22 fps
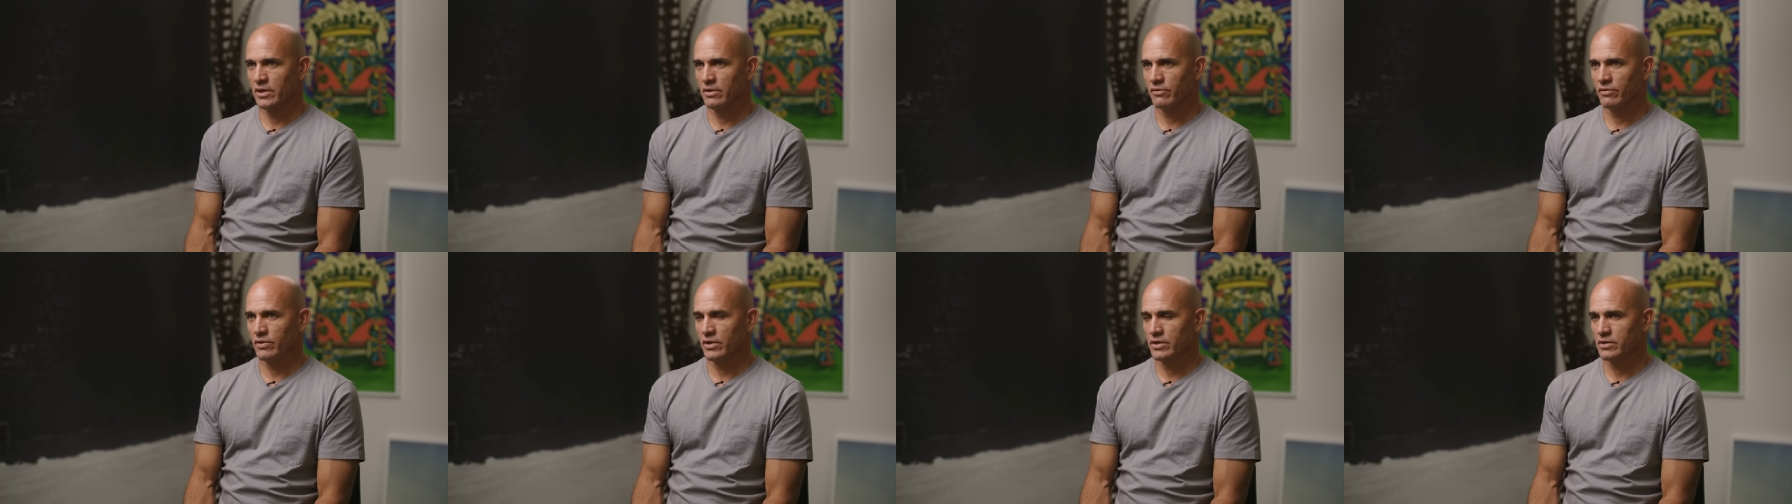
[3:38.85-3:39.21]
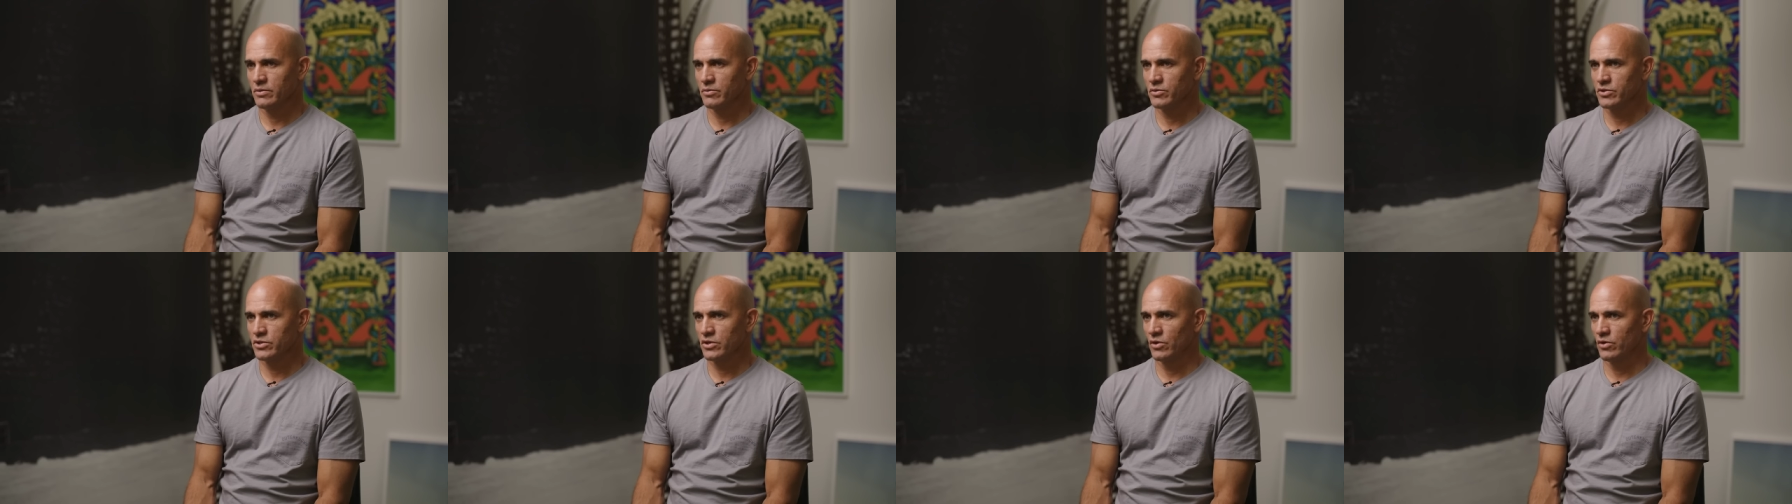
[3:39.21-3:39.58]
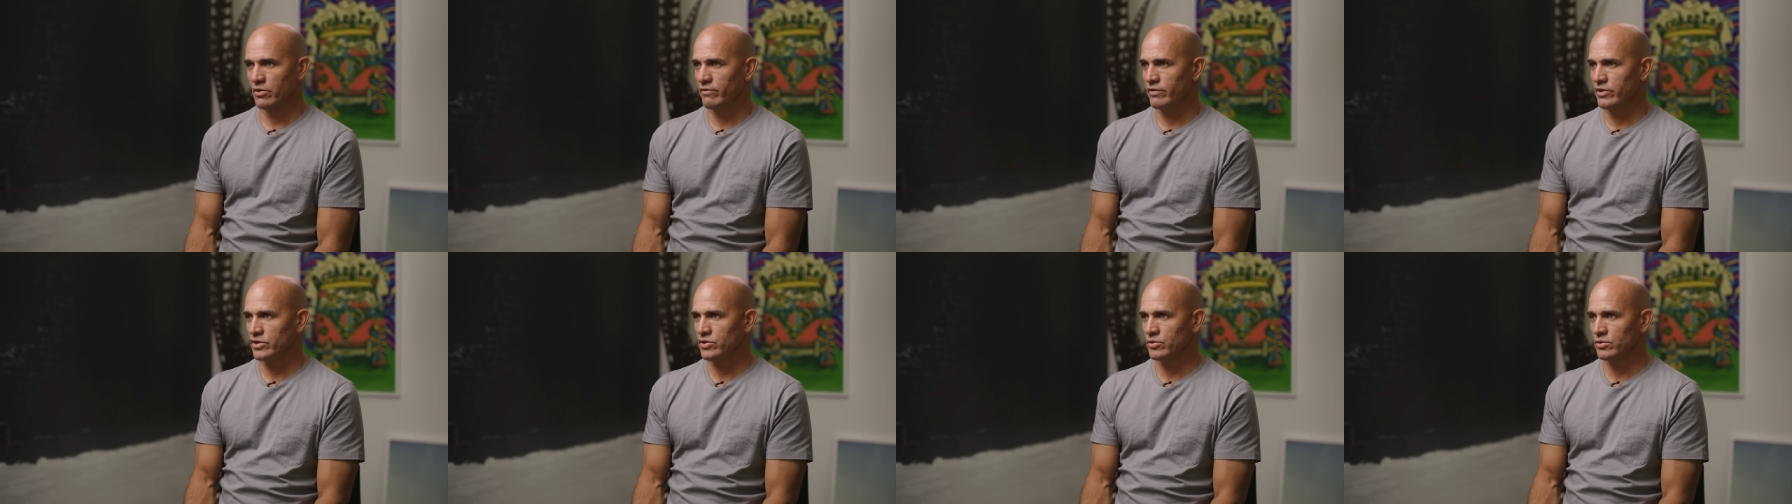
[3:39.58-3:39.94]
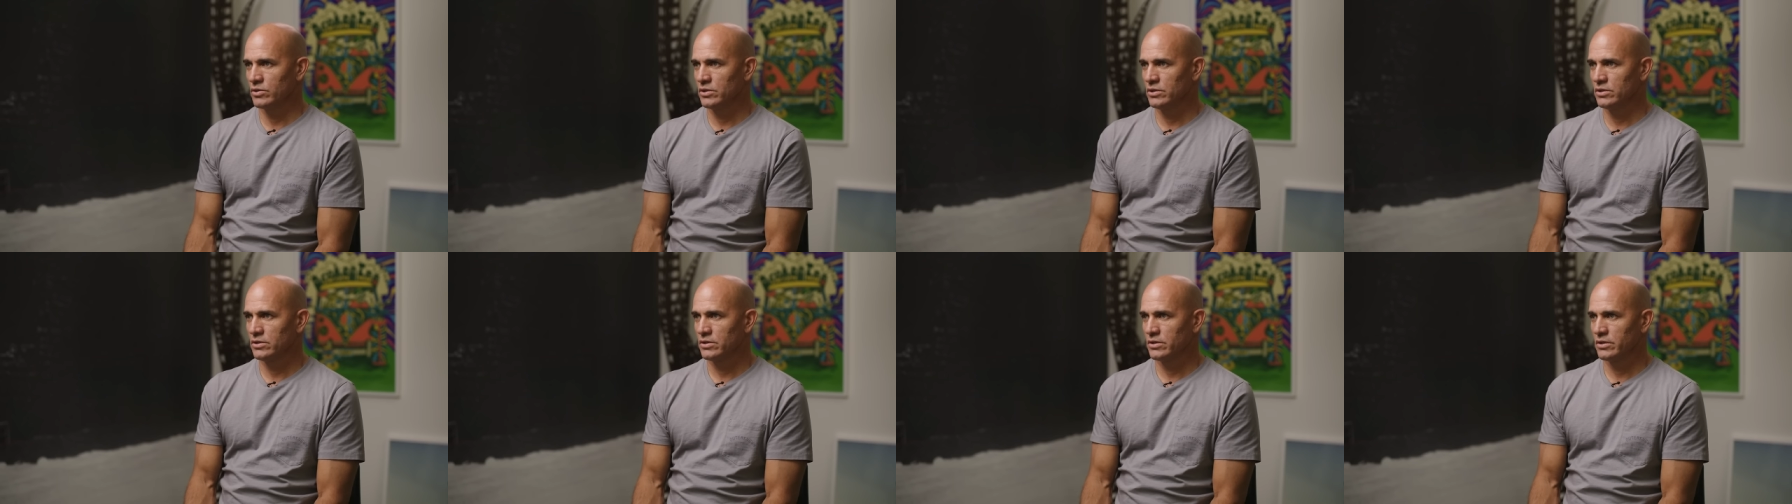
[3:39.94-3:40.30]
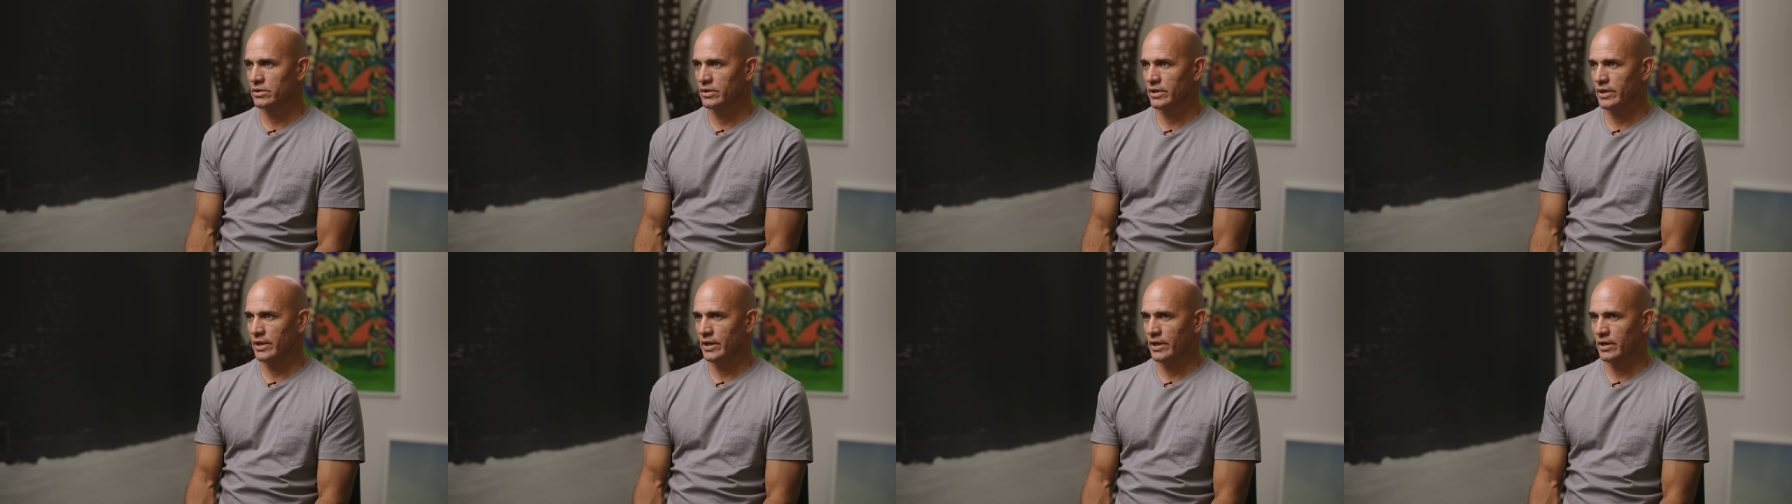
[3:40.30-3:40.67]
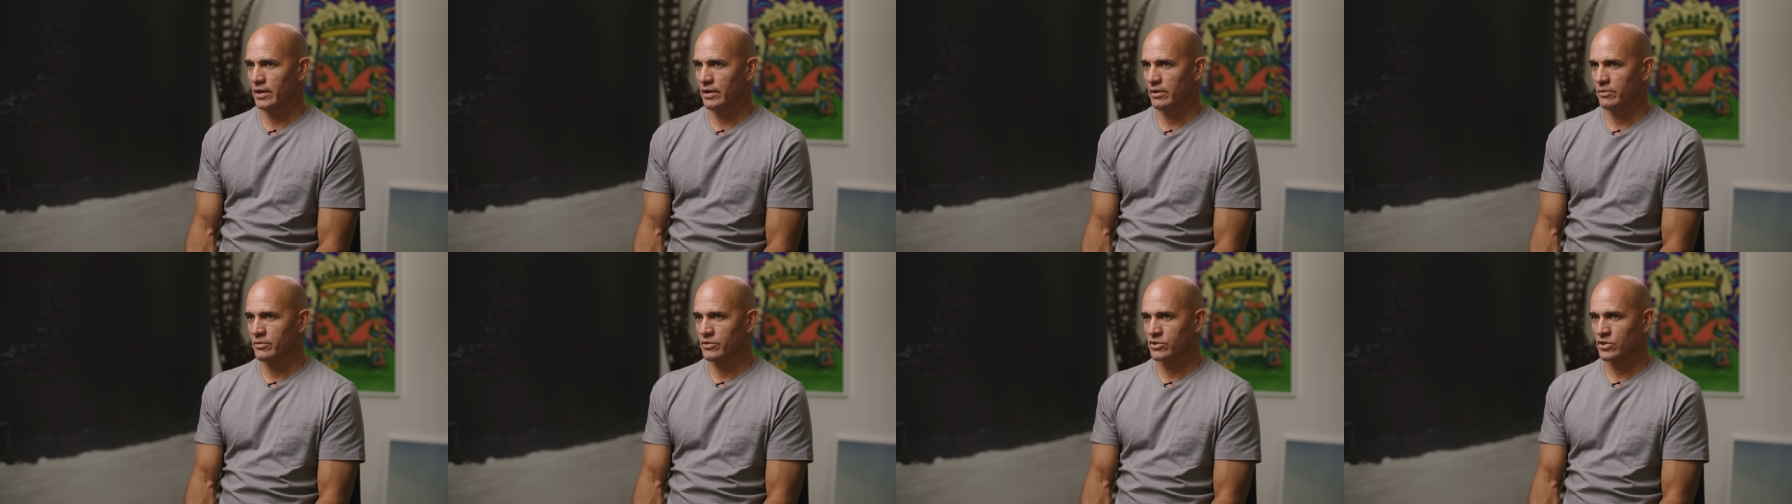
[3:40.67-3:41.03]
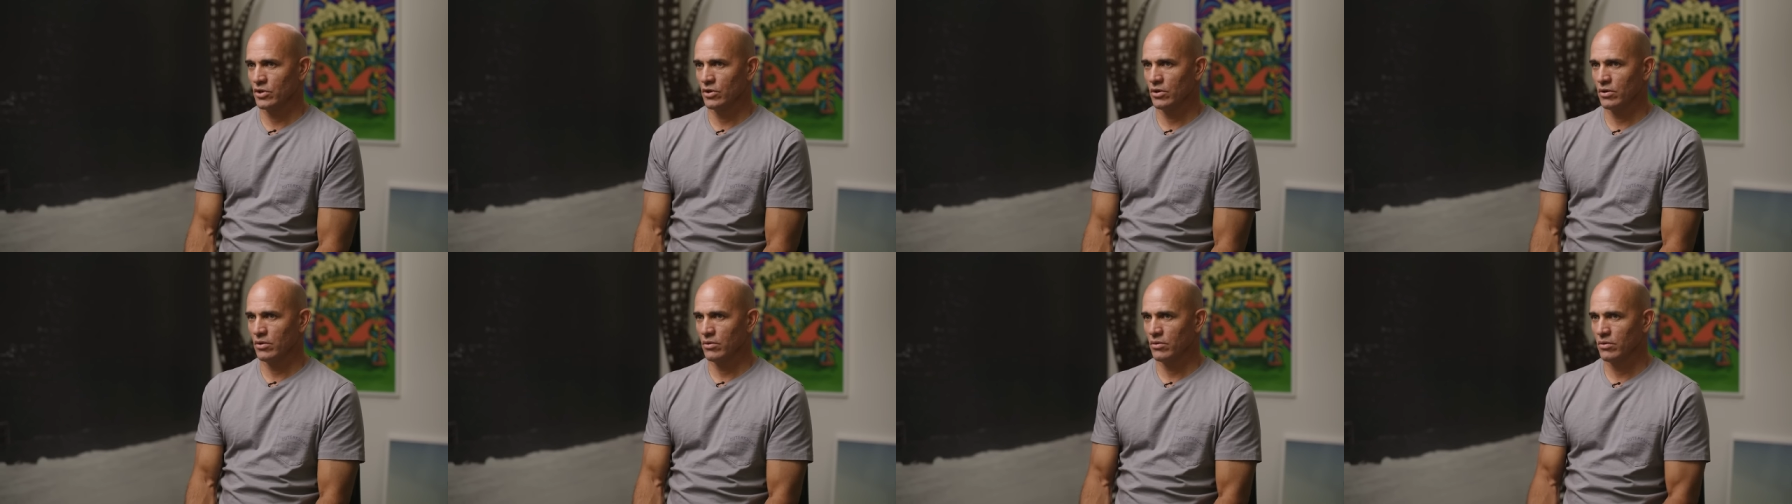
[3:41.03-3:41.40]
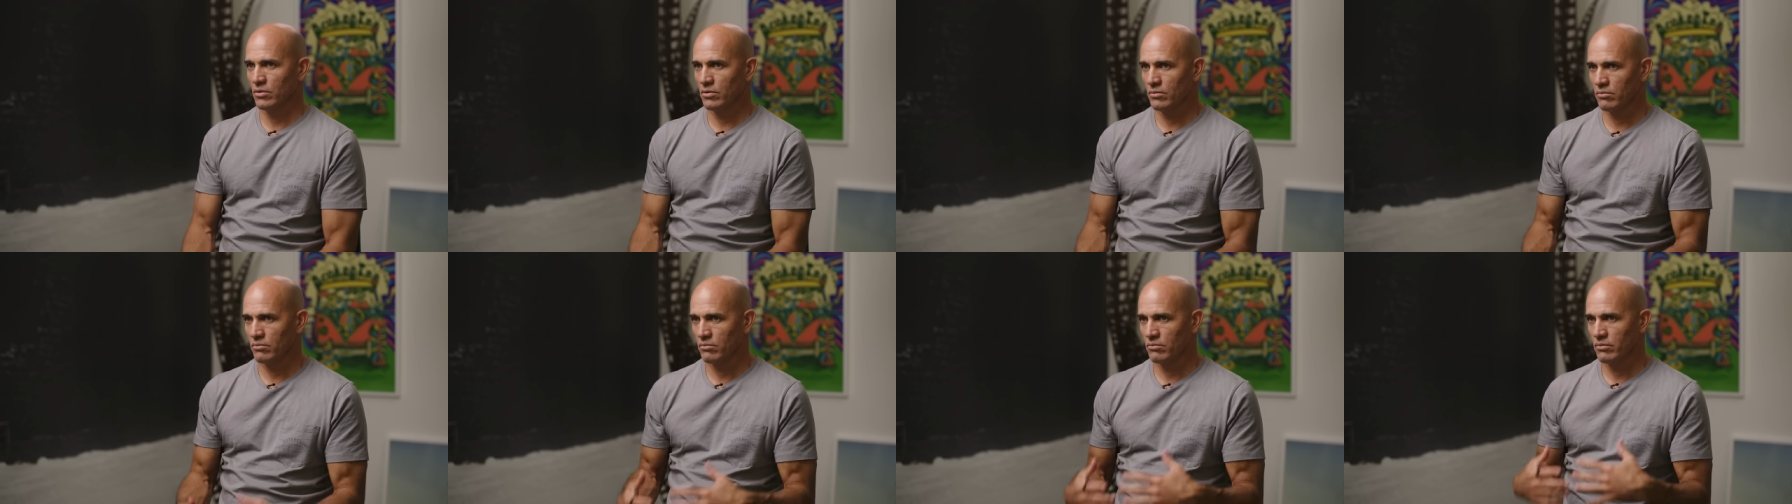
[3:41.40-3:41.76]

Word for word: different because it was so individual and it was all